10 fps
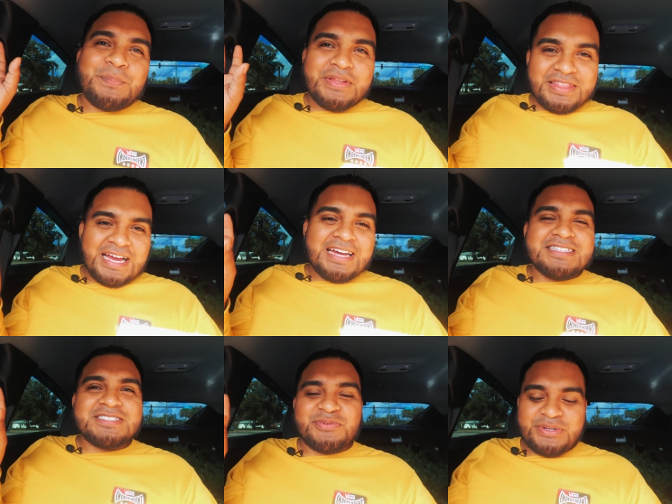But that
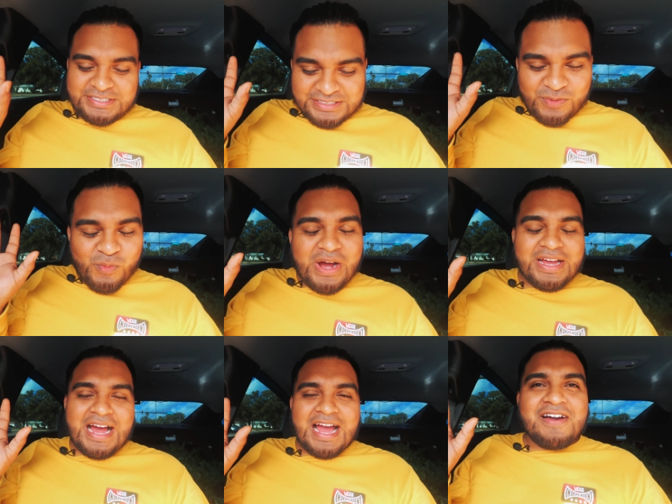is the reason
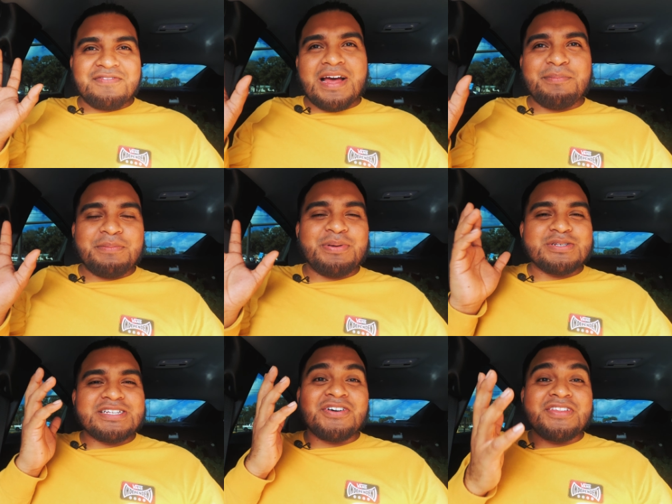why I have not been
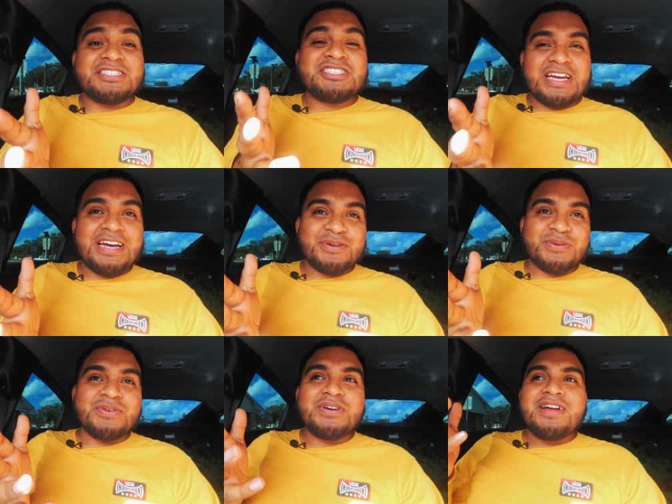posting on this
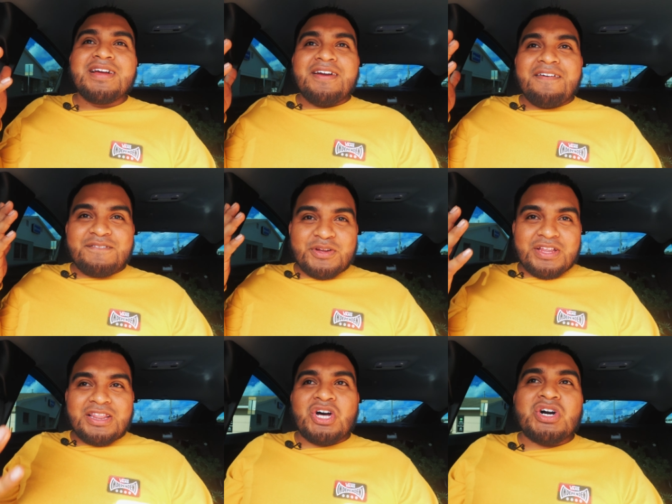channel for
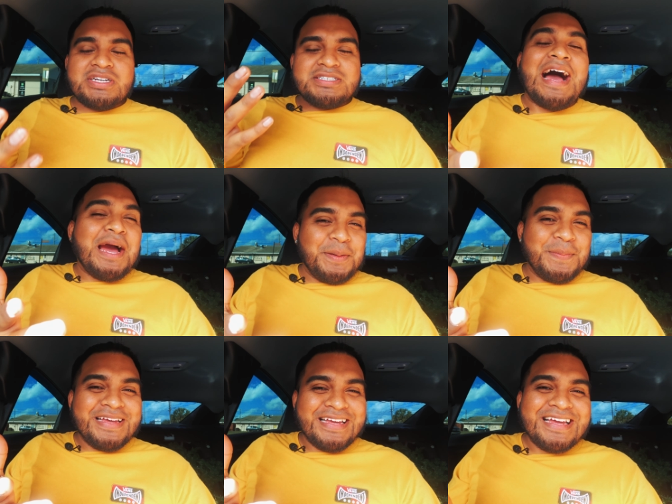the longest
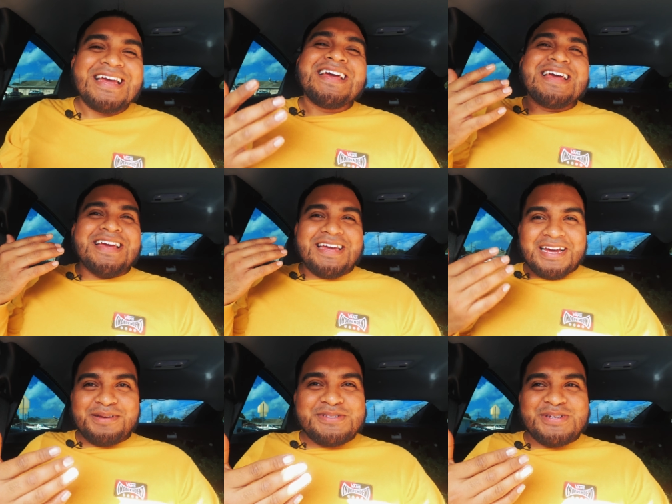time, and
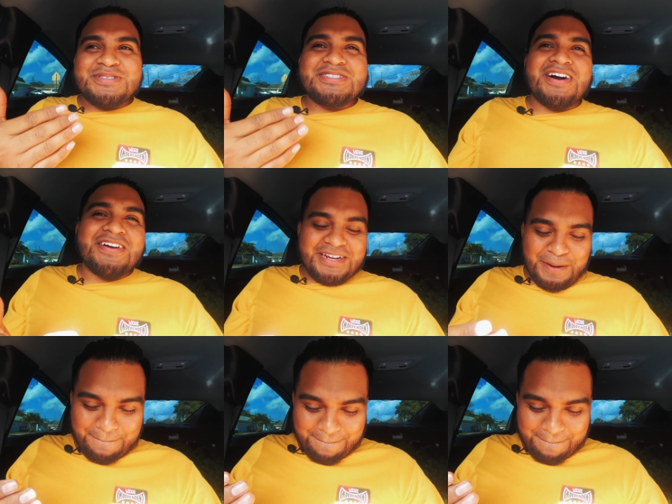I am so sorry.